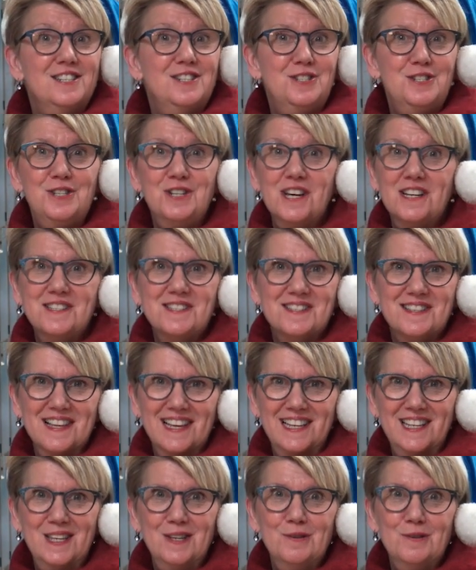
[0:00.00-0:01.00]
just
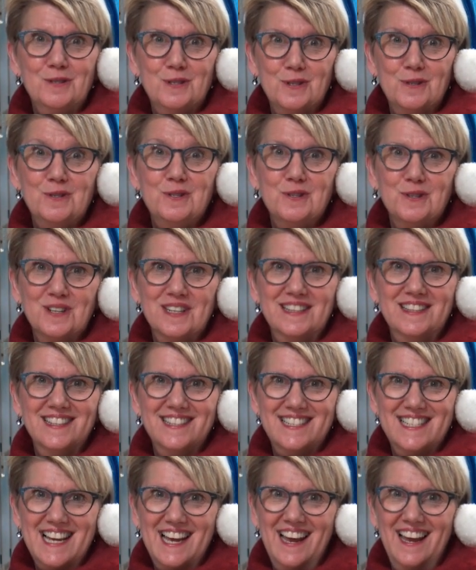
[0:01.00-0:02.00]
like you do during
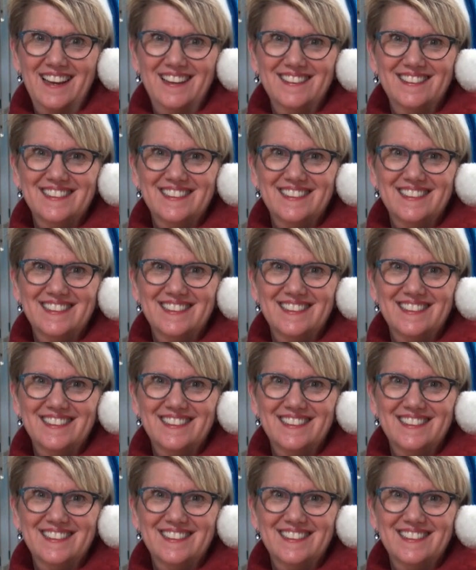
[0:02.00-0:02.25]
the day.